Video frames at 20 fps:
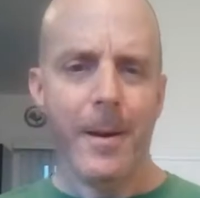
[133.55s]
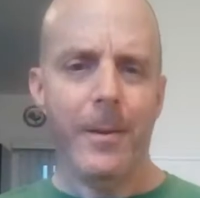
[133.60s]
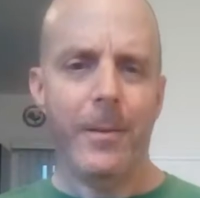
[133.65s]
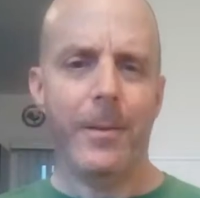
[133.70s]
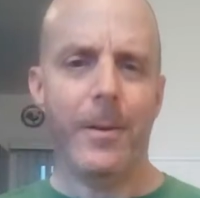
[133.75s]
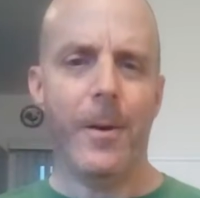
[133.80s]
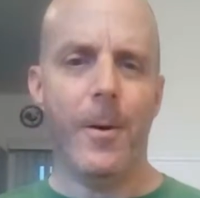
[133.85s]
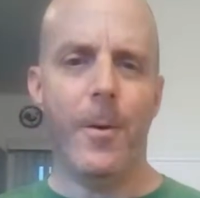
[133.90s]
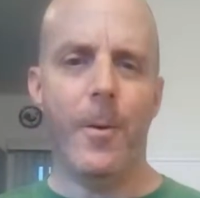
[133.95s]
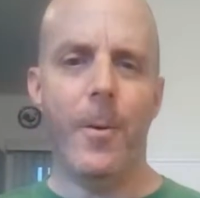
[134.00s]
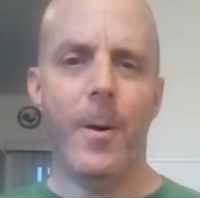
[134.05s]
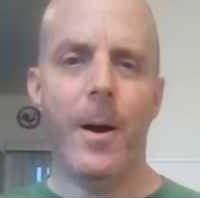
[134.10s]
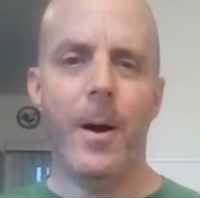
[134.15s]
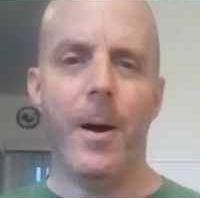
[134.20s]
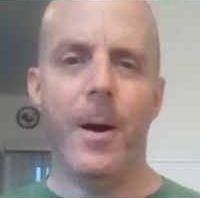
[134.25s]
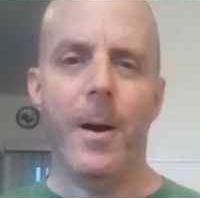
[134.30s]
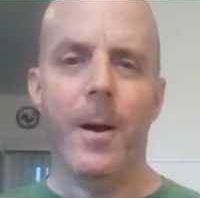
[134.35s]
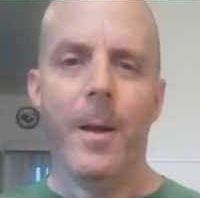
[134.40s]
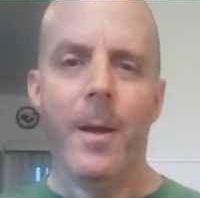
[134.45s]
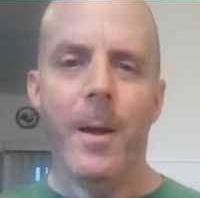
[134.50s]
So
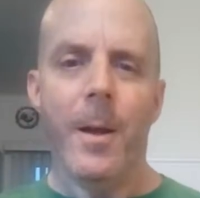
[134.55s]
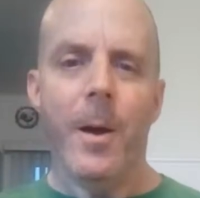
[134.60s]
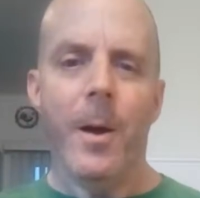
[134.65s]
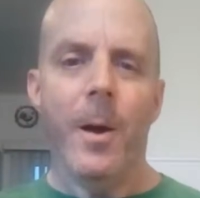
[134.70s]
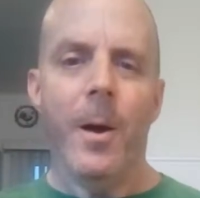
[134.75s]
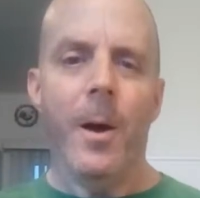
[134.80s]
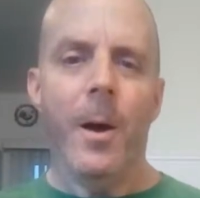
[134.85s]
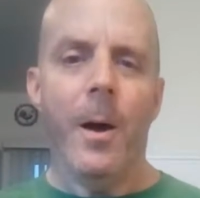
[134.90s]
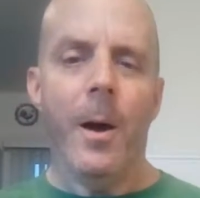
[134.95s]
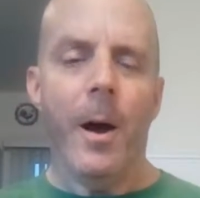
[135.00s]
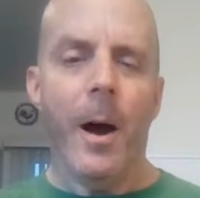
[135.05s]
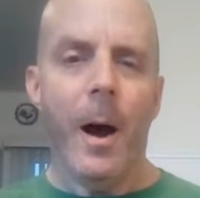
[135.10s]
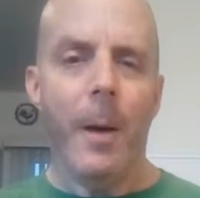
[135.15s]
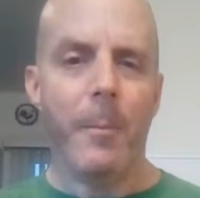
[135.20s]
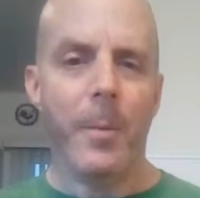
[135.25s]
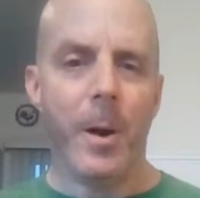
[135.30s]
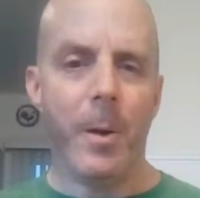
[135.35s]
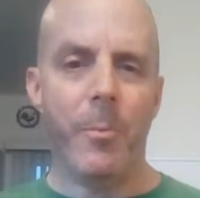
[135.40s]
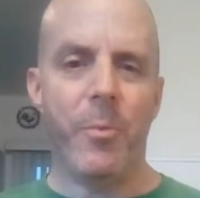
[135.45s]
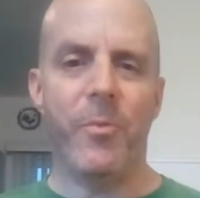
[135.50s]

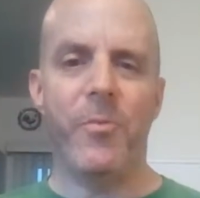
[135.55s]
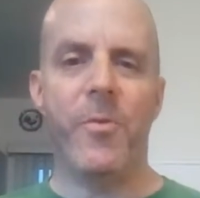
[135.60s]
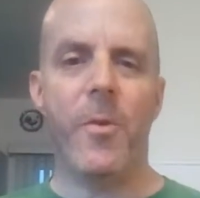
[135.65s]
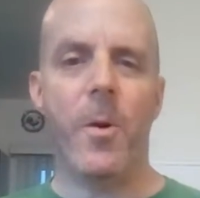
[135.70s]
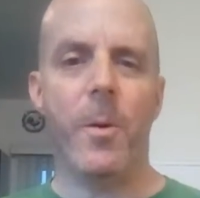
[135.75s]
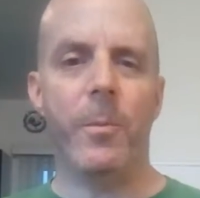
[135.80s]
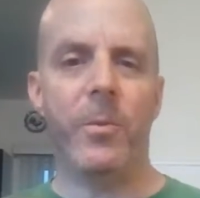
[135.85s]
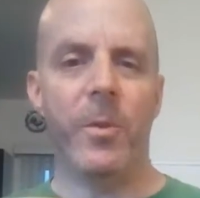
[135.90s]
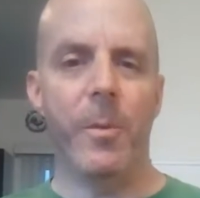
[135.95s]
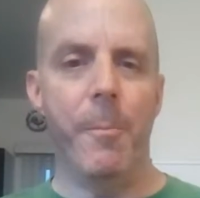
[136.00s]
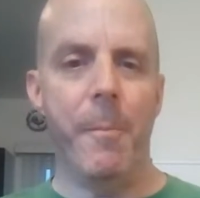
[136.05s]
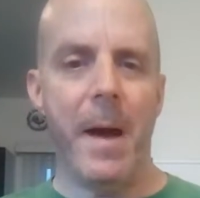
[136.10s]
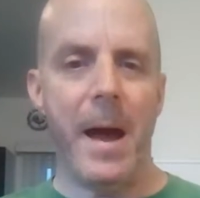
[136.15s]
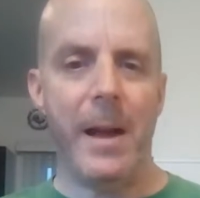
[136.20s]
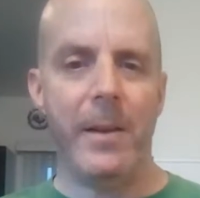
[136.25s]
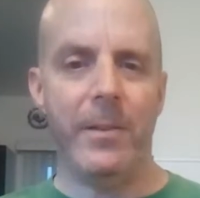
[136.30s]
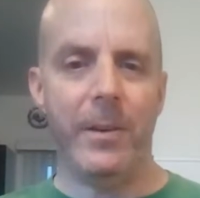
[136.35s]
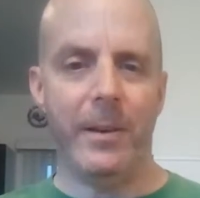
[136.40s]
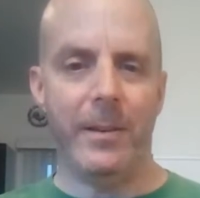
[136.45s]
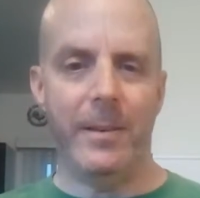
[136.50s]
I'm going to perform some
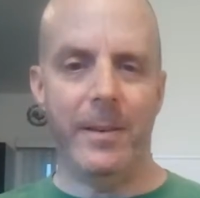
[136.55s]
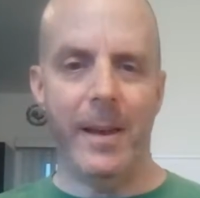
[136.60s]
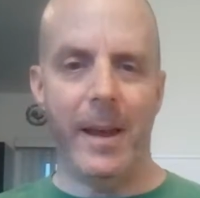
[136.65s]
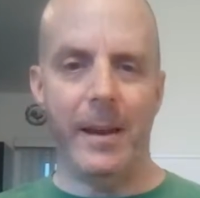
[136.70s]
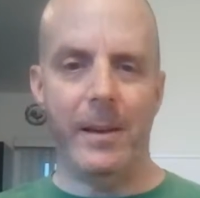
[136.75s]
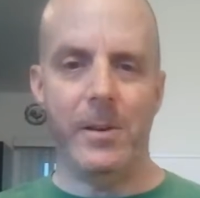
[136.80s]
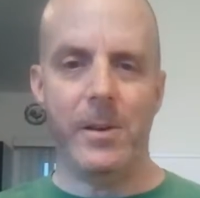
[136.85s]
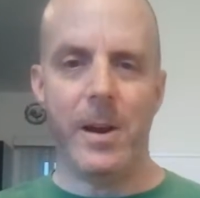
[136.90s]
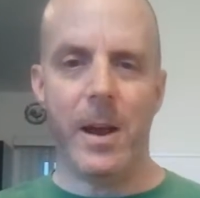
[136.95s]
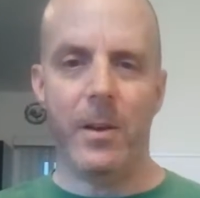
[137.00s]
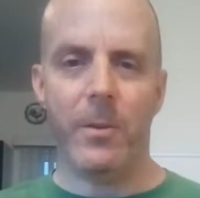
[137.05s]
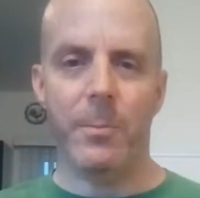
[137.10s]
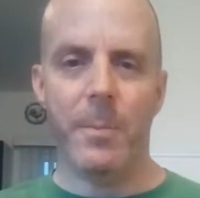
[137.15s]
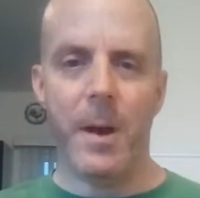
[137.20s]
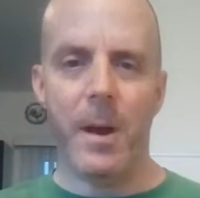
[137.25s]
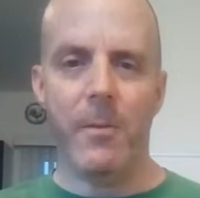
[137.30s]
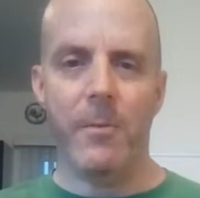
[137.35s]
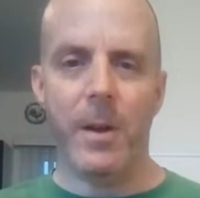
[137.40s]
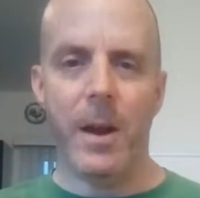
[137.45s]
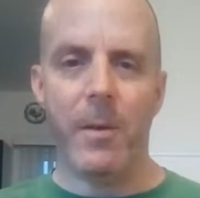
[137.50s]
magic today. You guys
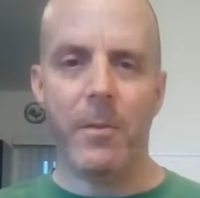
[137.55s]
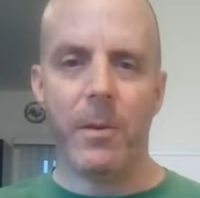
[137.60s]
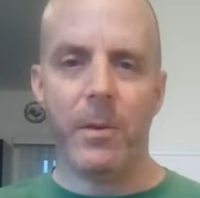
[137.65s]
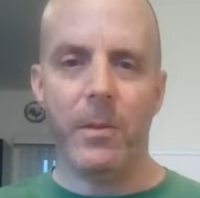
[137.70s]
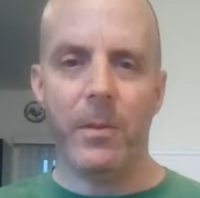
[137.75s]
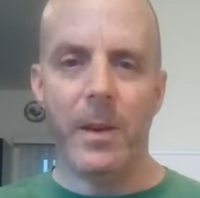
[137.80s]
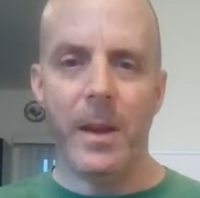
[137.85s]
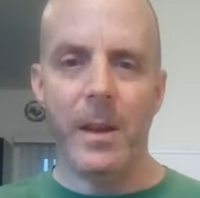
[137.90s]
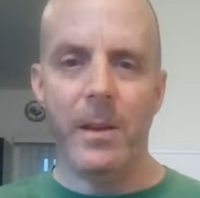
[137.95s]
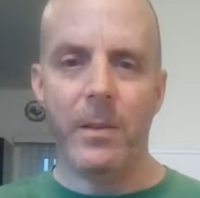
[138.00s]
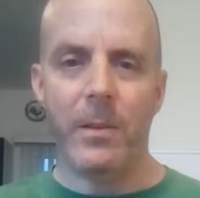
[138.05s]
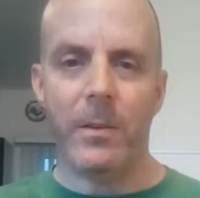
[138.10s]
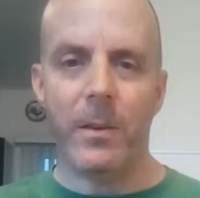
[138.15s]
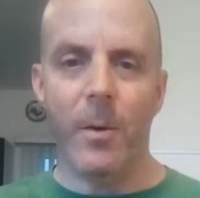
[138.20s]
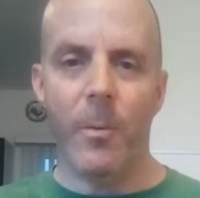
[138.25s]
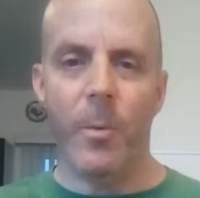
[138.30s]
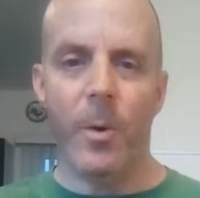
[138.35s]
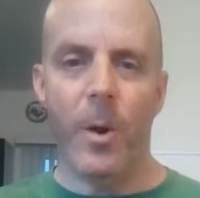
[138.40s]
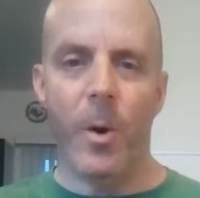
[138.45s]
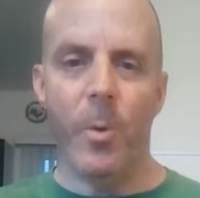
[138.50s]
may have never seen
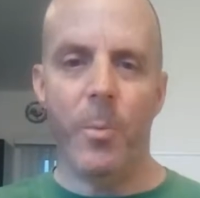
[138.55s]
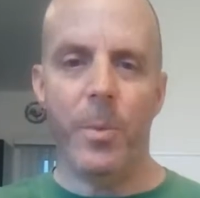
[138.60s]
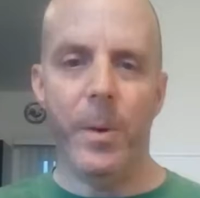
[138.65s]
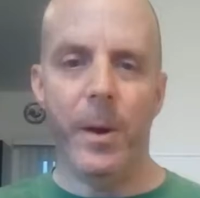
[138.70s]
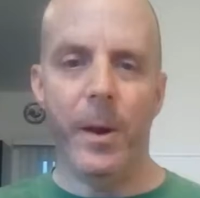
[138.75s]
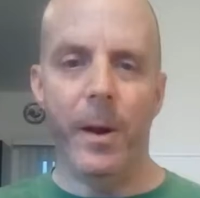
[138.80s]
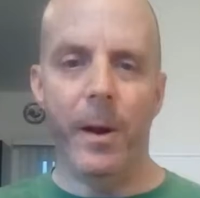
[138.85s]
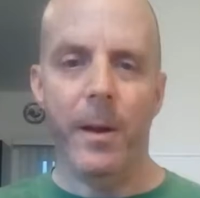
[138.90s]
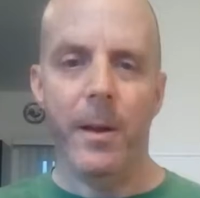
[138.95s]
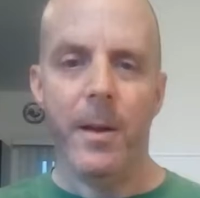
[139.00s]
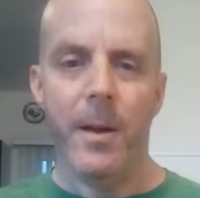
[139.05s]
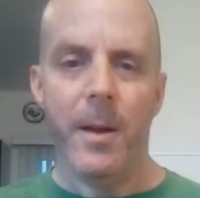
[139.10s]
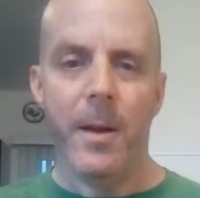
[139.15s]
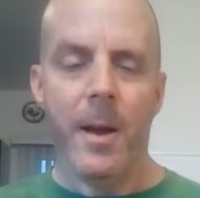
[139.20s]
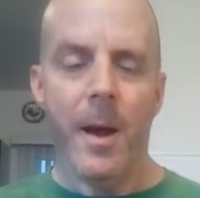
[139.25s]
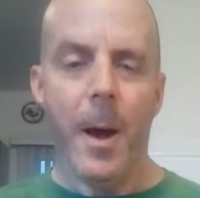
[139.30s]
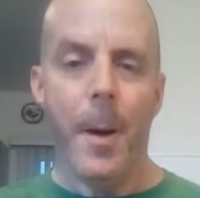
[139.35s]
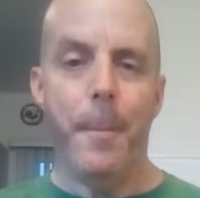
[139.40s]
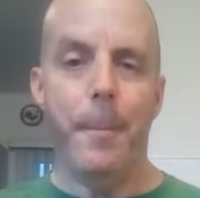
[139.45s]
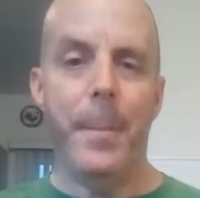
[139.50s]
someone open a
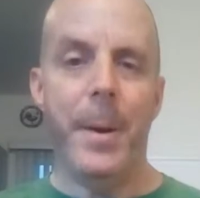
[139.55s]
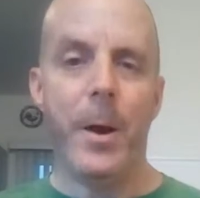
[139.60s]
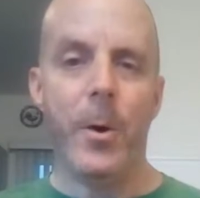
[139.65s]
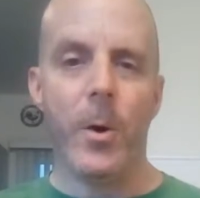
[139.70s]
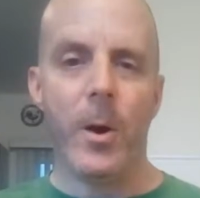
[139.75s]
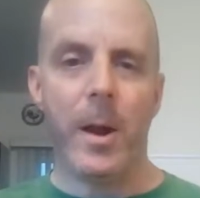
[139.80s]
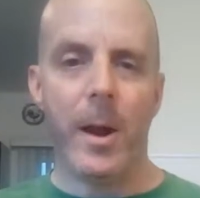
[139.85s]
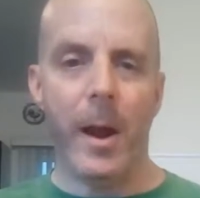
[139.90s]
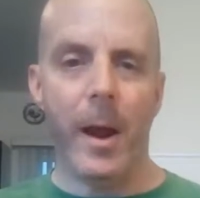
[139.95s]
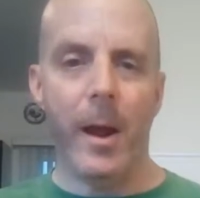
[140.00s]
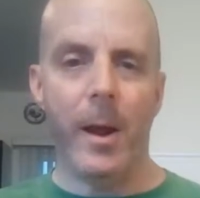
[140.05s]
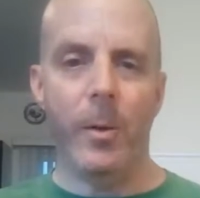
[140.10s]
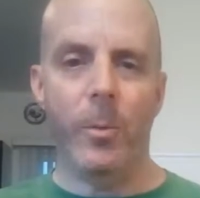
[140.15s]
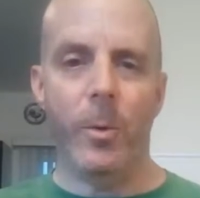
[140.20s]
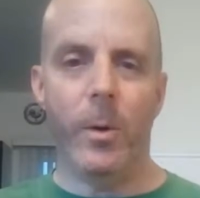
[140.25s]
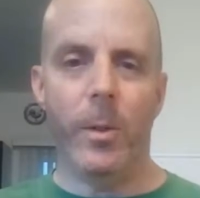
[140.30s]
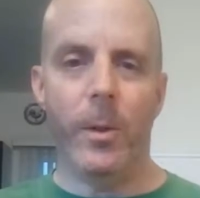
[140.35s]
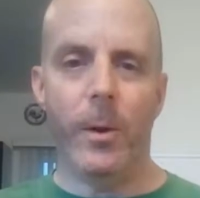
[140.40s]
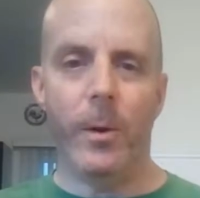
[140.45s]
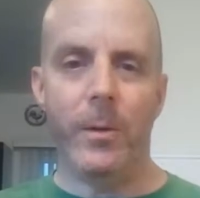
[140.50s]
beer can
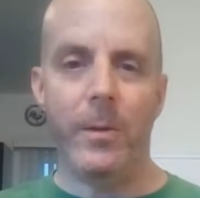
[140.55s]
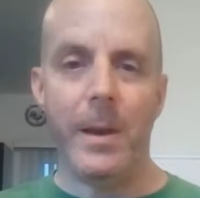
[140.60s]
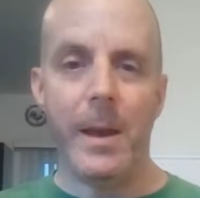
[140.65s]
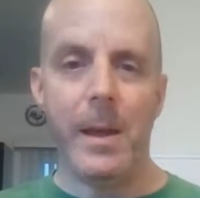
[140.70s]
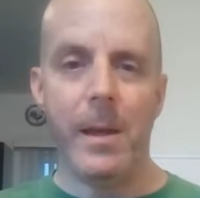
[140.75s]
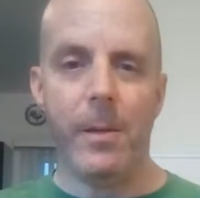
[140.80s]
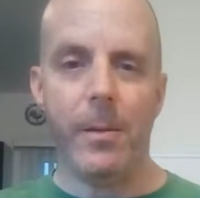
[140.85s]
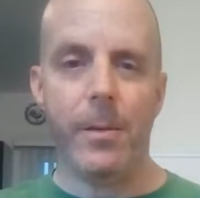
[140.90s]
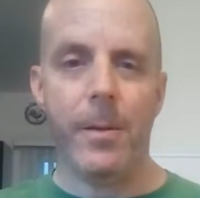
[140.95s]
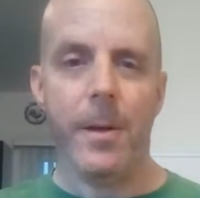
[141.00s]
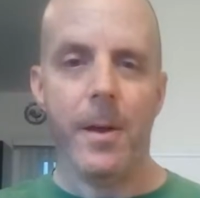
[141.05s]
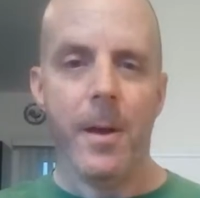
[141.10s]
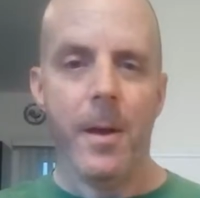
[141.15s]
with their teeth.